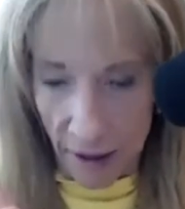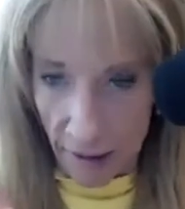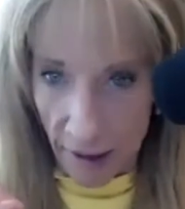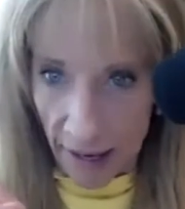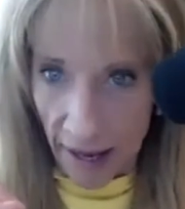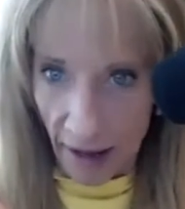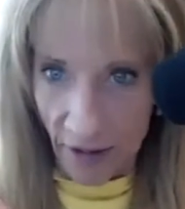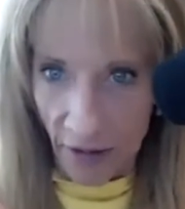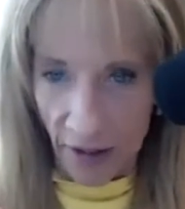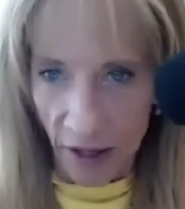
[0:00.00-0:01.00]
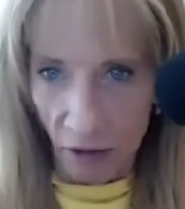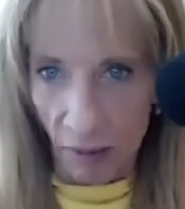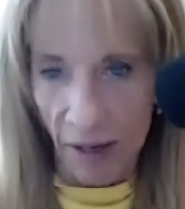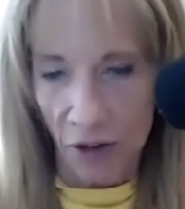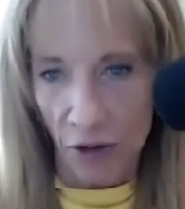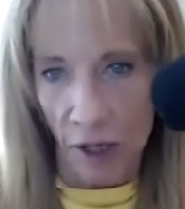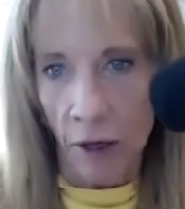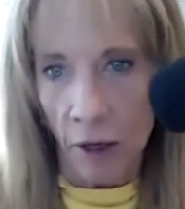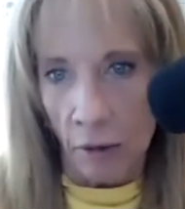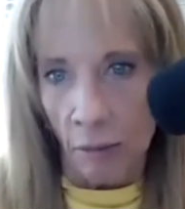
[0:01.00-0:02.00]
enhance the healing, because you're going
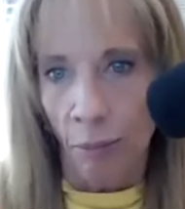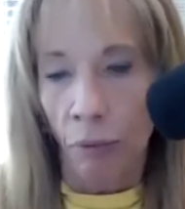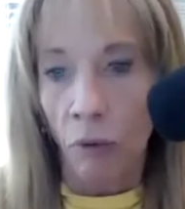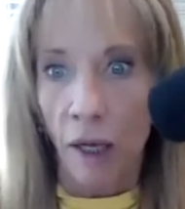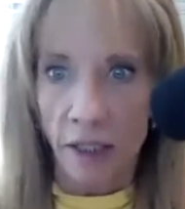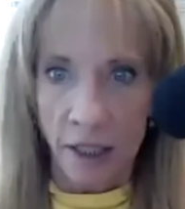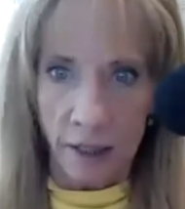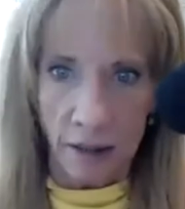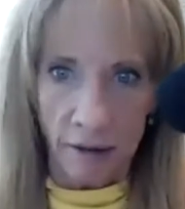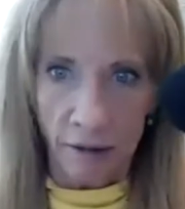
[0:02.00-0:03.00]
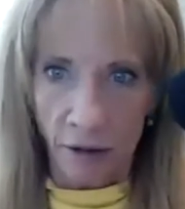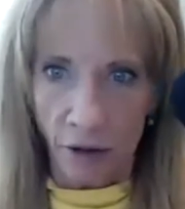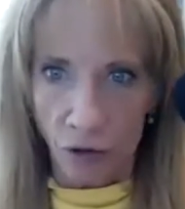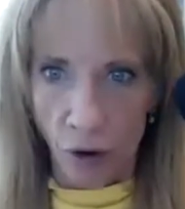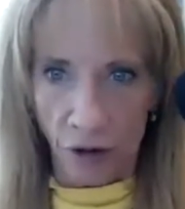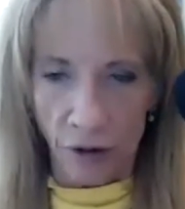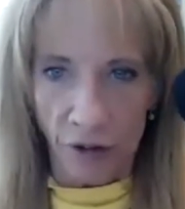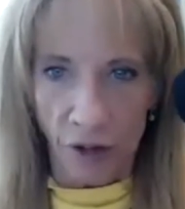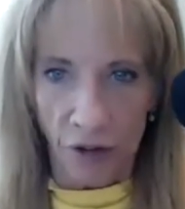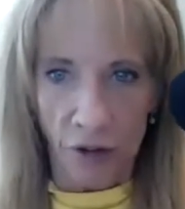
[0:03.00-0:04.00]
to blunt the destruction of
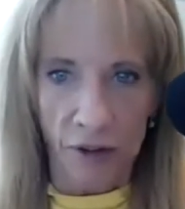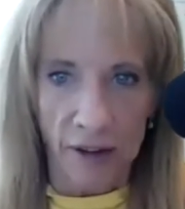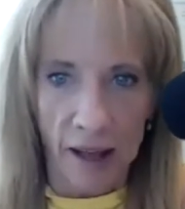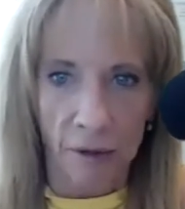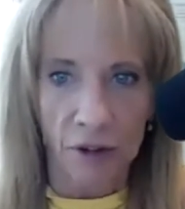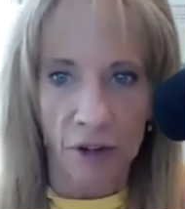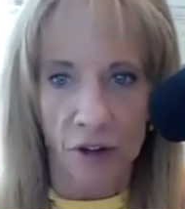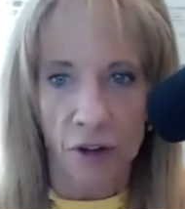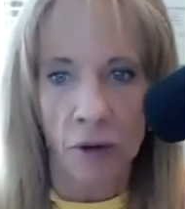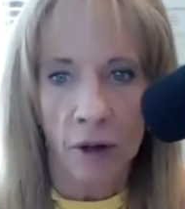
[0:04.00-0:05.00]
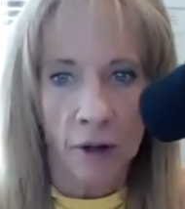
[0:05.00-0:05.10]
tissue, the damage to tissue.